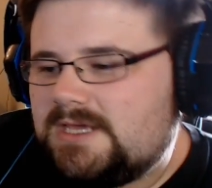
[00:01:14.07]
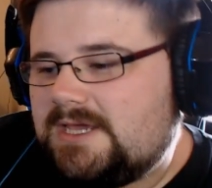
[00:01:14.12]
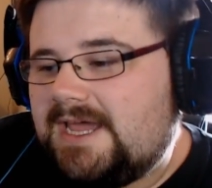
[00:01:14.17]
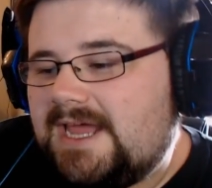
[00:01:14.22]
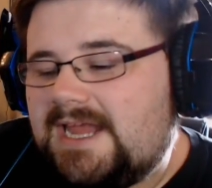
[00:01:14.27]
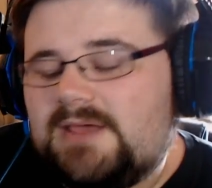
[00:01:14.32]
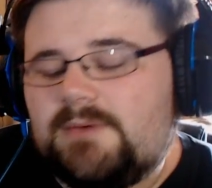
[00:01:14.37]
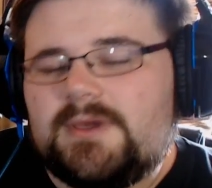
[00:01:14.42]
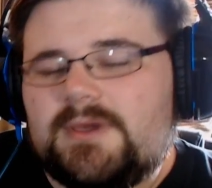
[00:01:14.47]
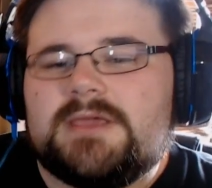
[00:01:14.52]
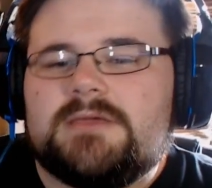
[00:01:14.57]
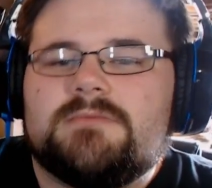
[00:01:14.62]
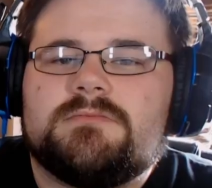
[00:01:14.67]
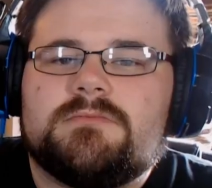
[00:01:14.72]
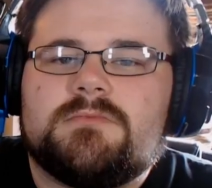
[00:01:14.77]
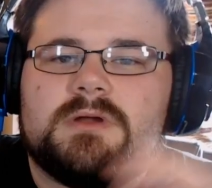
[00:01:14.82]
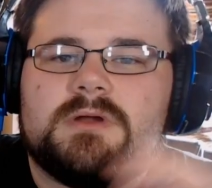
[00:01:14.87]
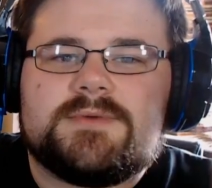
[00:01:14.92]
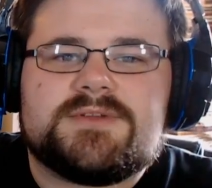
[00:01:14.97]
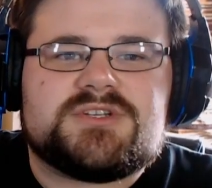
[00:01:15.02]
Anyway,
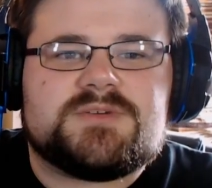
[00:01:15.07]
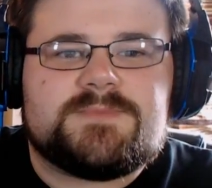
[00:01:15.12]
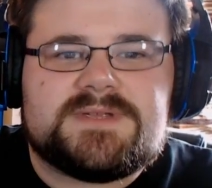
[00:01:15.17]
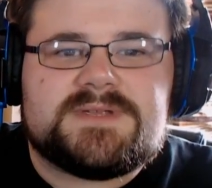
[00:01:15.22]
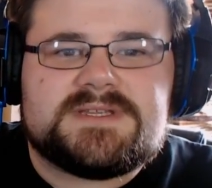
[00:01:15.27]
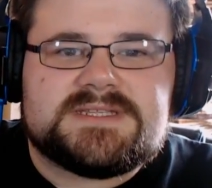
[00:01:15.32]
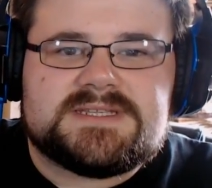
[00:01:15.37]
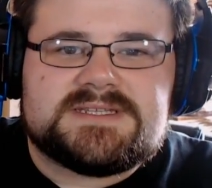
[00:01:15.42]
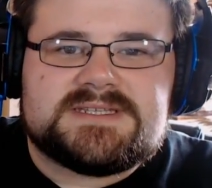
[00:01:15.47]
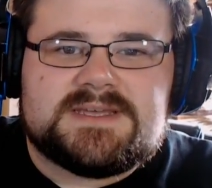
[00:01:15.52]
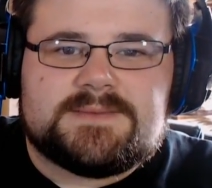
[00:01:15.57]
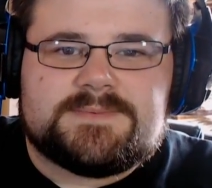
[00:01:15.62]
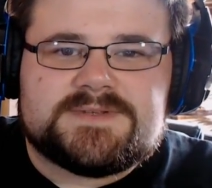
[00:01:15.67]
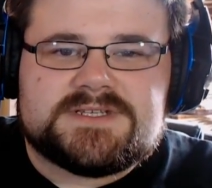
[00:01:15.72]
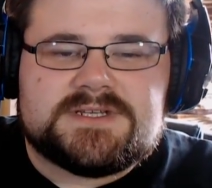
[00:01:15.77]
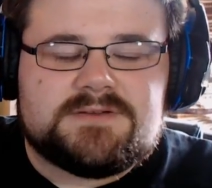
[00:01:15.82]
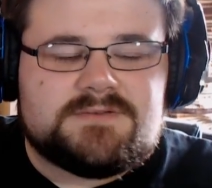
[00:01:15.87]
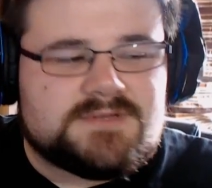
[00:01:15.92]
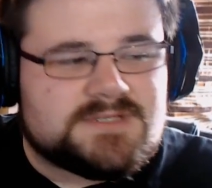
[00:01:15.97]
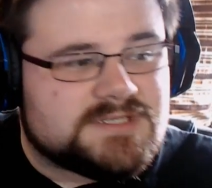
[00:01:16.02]
why don't we jump into this
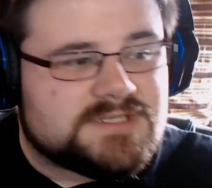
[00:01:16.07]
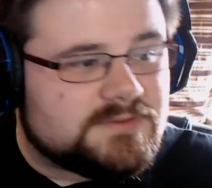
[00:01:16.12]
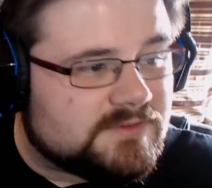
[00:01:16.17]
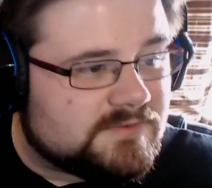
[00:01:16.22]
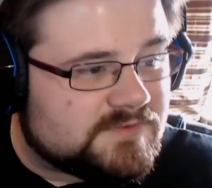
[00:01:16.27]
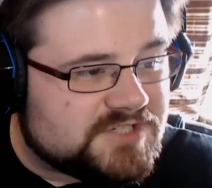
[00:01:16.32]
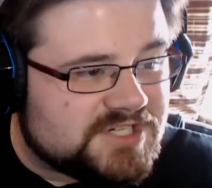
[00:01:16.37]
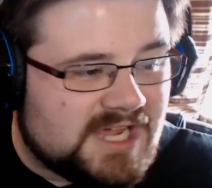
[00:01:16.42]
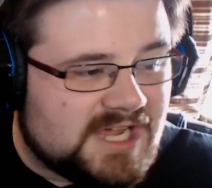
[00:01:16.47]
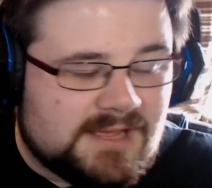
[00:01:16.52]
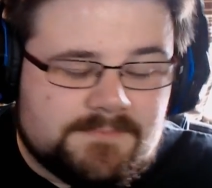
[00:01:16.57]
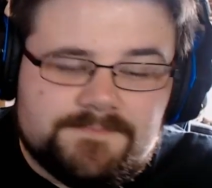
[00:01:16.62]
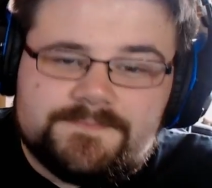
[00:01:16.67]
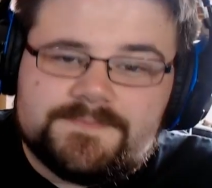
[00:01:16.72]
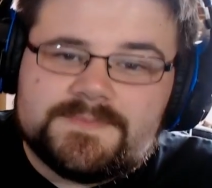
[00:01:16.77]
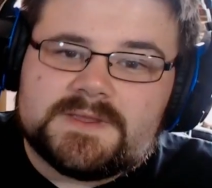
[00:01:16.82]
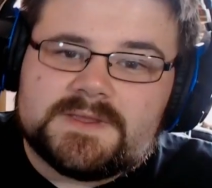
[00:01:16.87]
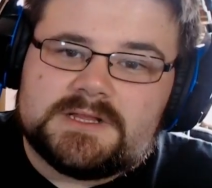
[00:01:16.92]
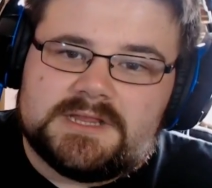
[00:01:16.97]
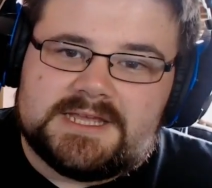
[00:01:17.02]
episode? So enough chat.
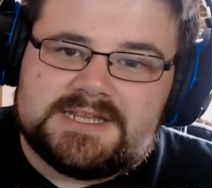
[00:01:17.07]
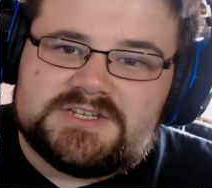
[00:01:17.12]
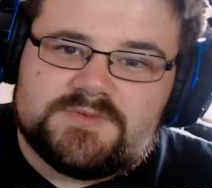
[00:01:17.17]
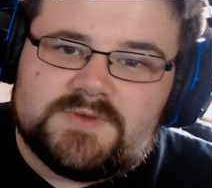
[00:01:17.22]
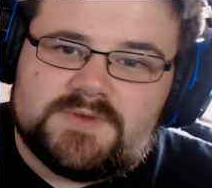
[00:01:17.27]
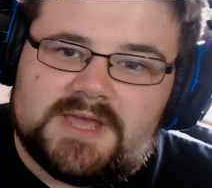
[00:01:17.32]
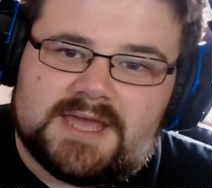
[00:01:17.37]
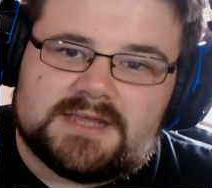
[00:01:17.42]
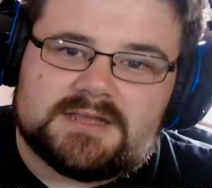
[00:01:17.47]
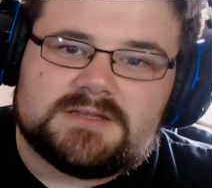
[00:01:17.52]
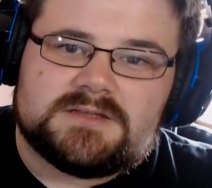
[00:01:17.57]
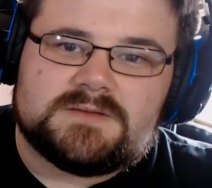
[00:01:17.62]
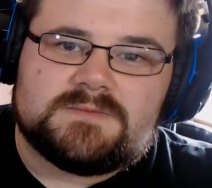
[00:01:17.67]
Let's react.